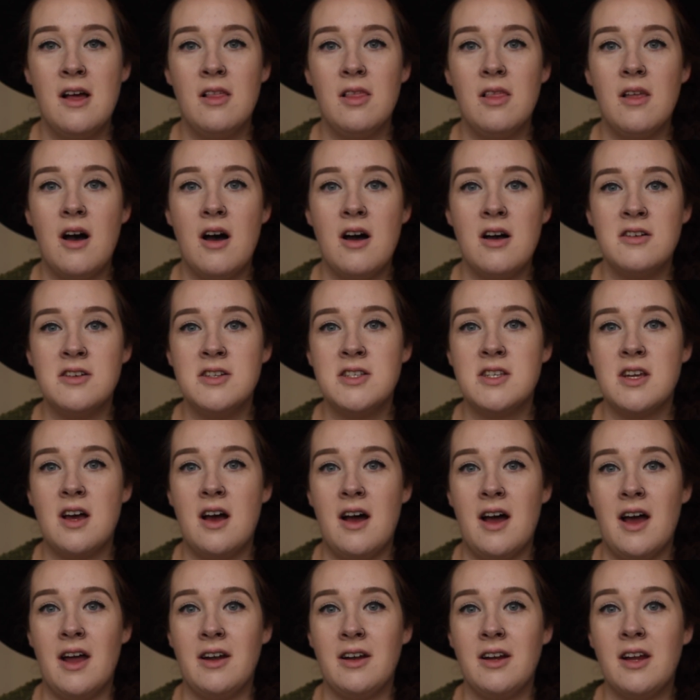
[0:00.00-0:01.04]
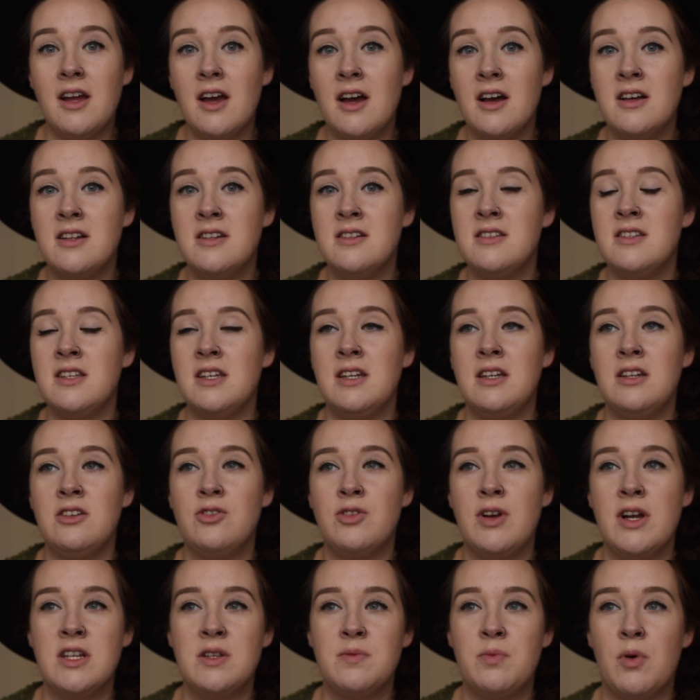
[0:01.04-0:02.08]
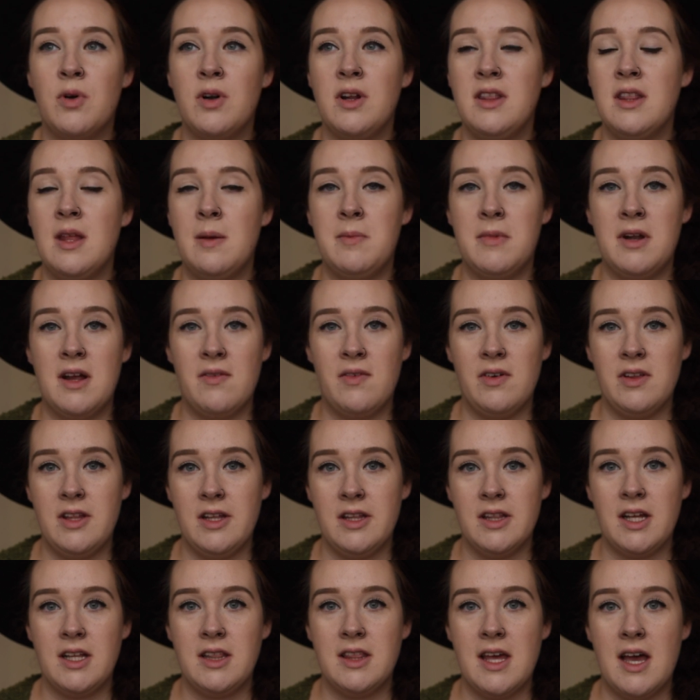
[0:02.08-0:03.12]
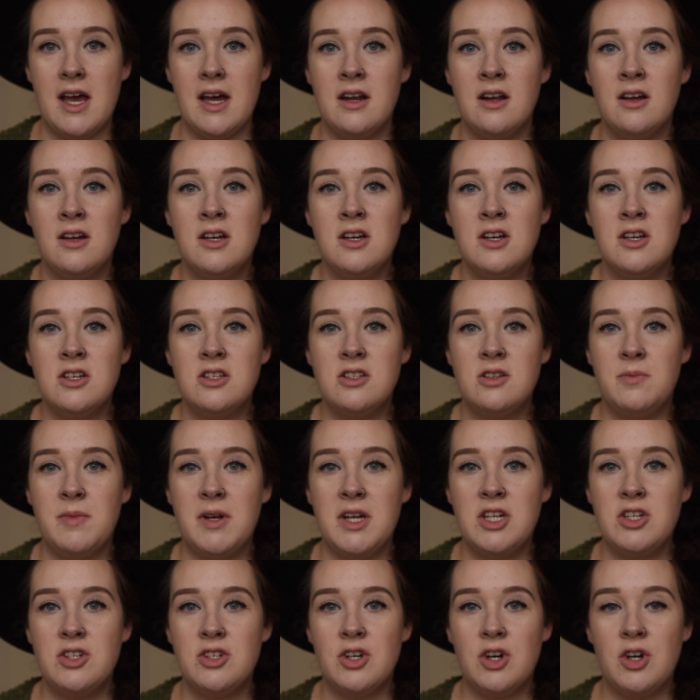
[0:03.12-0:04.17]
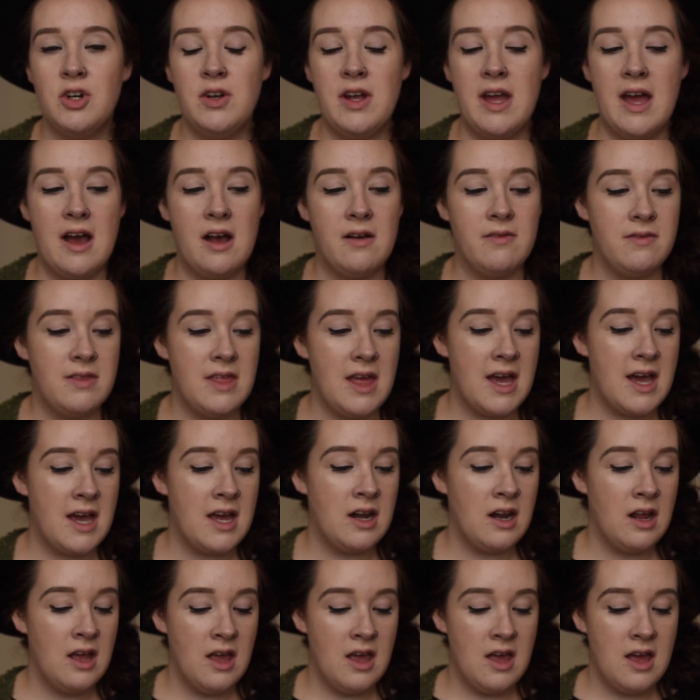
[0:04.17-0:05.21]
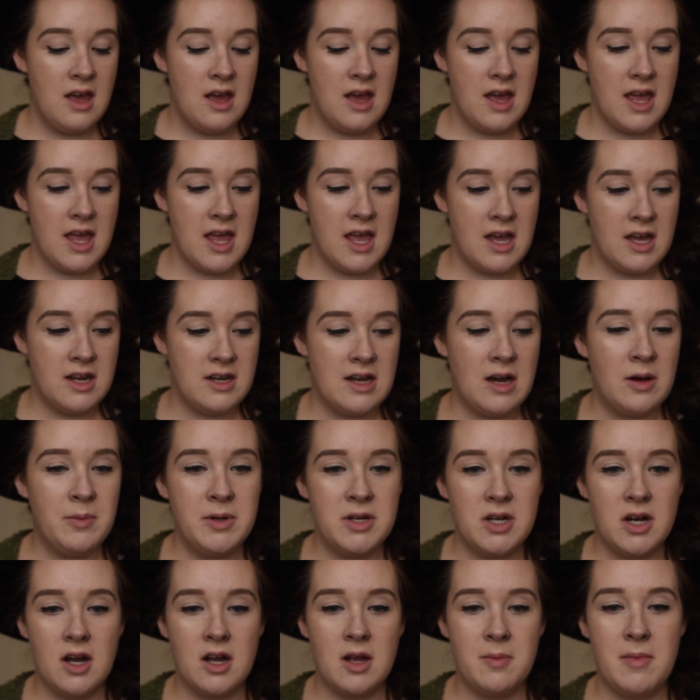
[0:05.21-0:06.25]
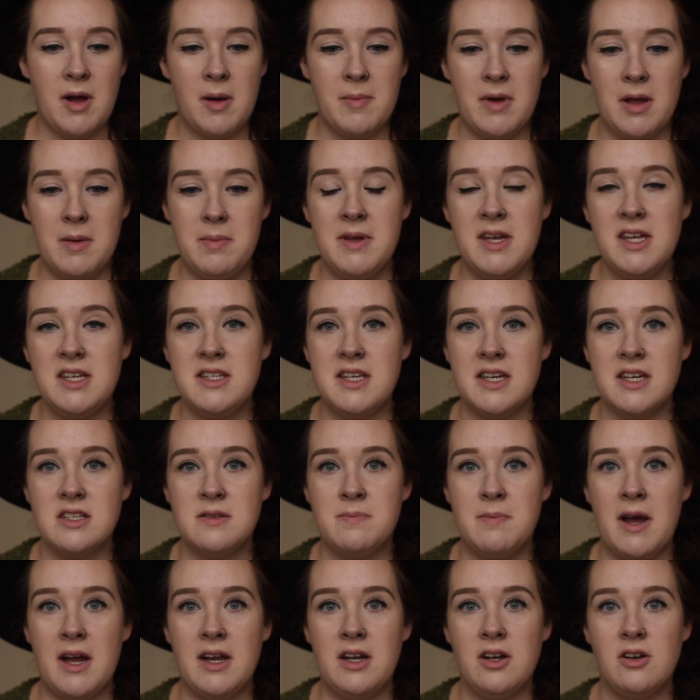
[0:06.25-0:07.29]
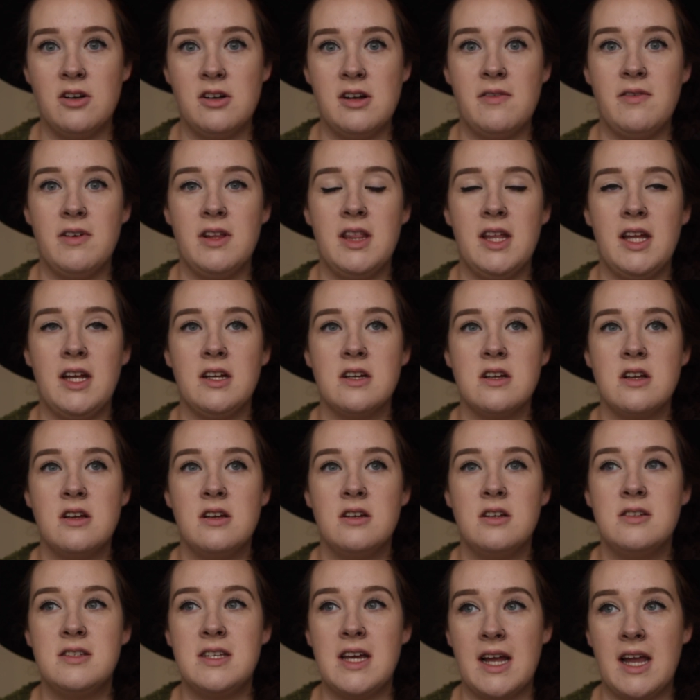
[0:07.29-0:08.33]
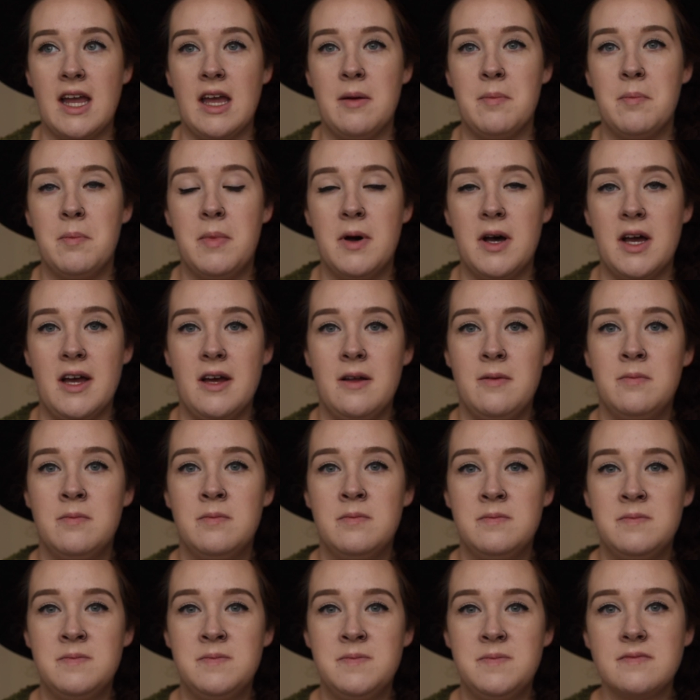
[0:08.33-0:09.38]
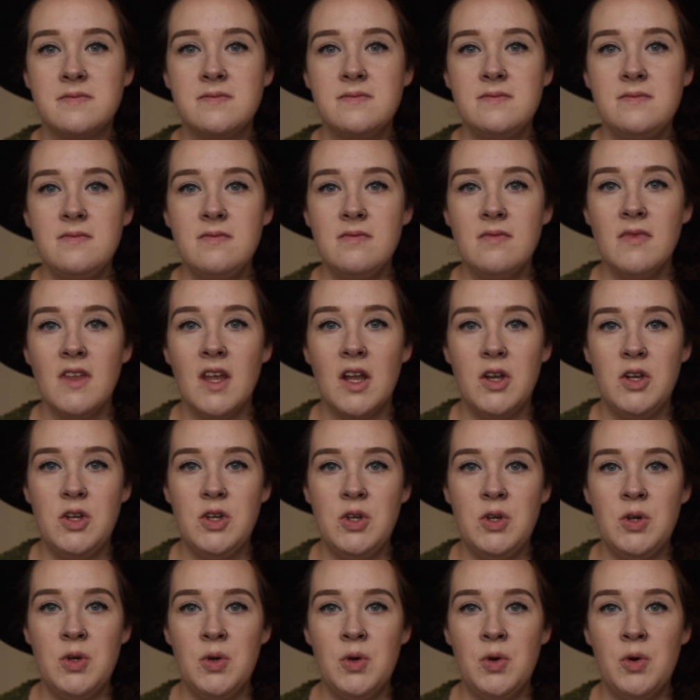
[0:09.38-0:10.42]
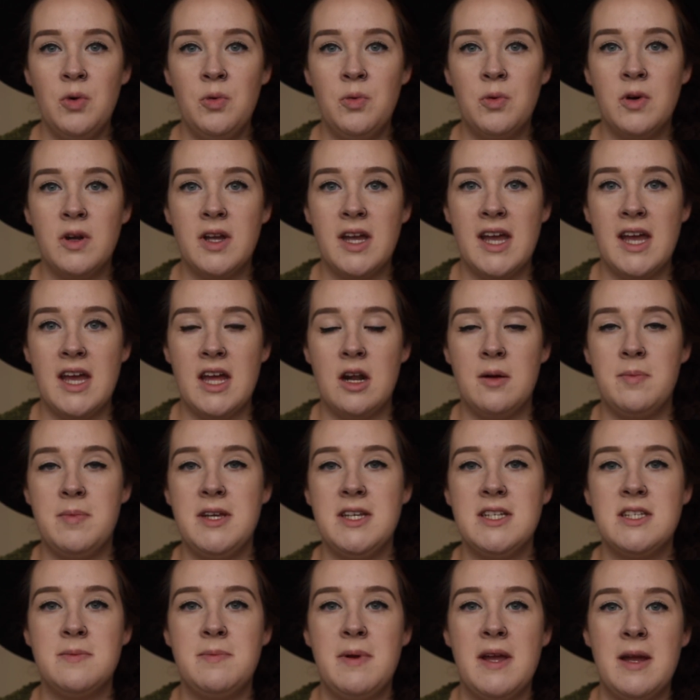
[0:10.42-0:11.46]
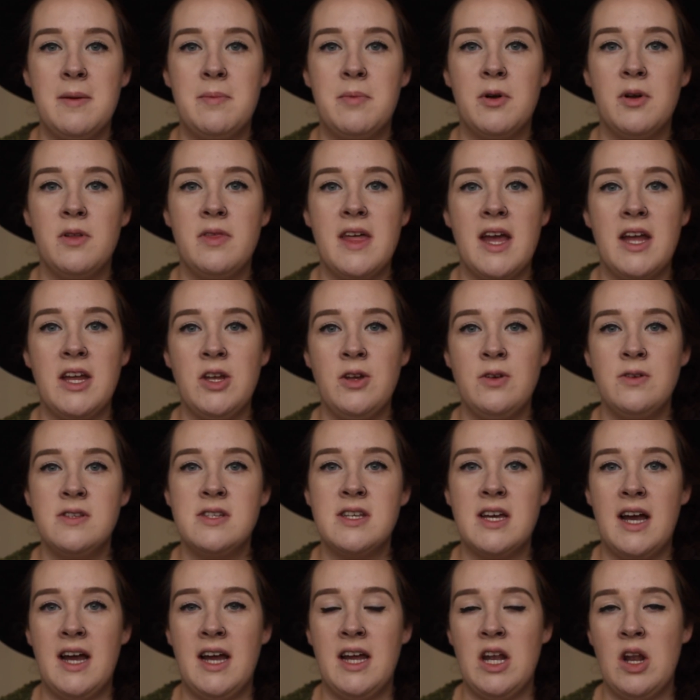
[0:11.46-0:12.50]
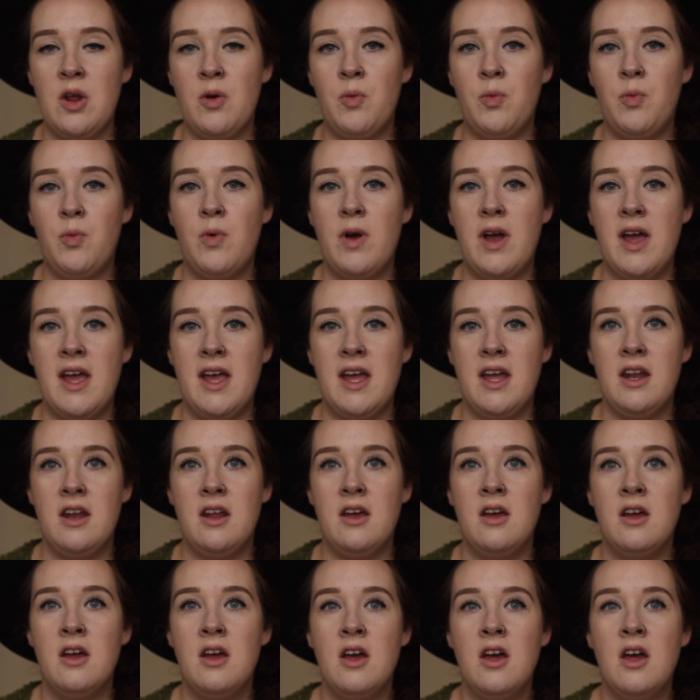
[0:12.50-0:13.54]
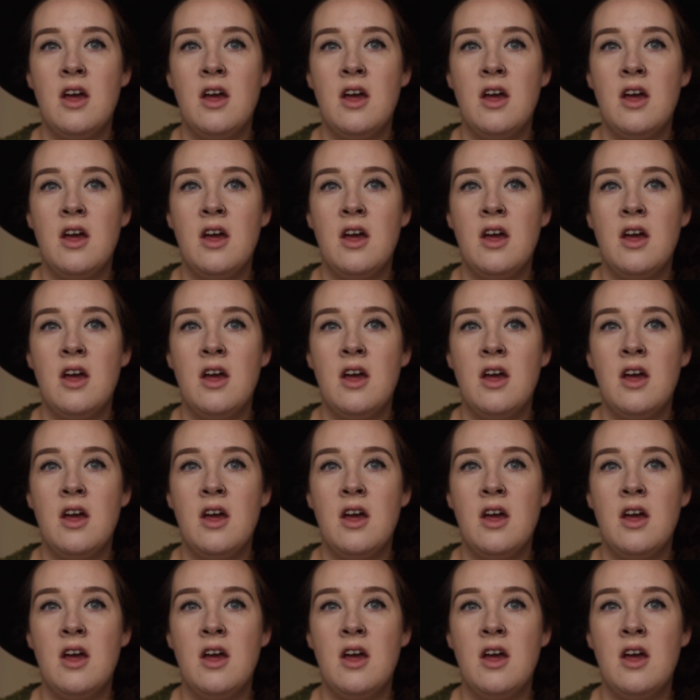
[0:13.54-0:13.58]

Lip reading: laws on guns and transporting them and everything like that. So make sure you have that. And I'll be talking about my PCS binder and everything second, but you will get a piece of paper that you sign when